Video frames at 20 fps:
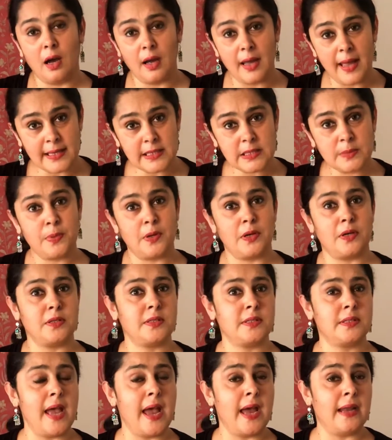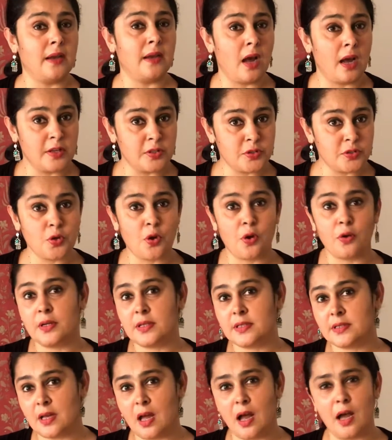experts and
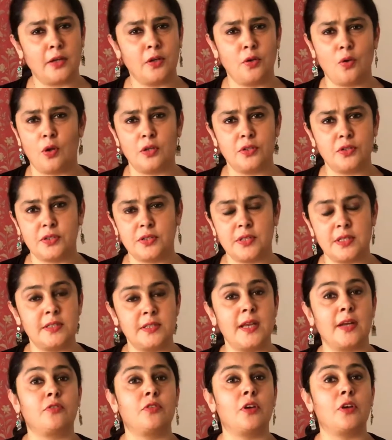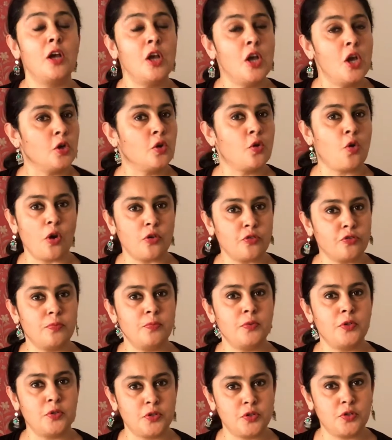historians, archaeologists, etc.,
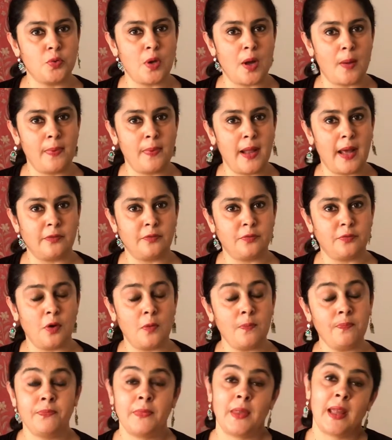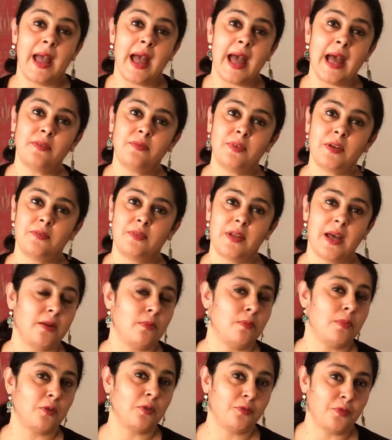contribute to our platform. And we've done
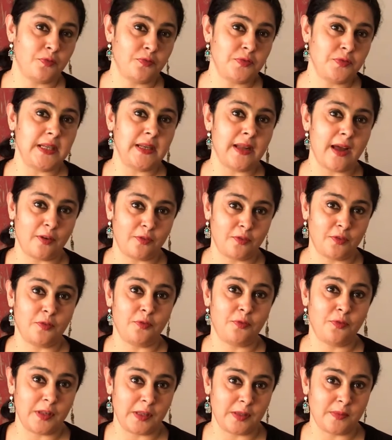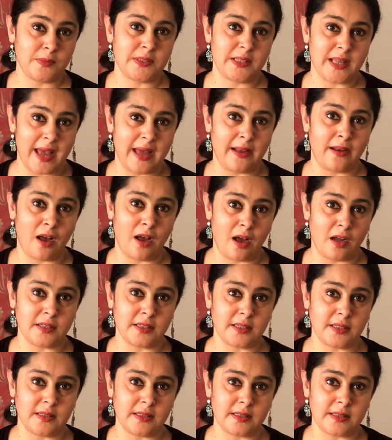about 1,500 films and
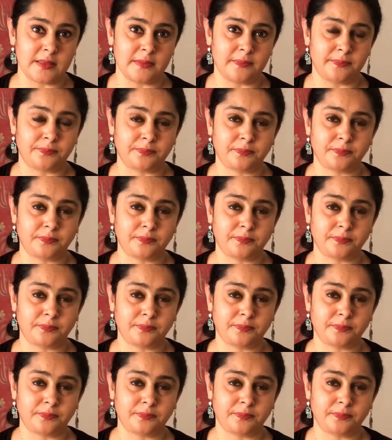articles.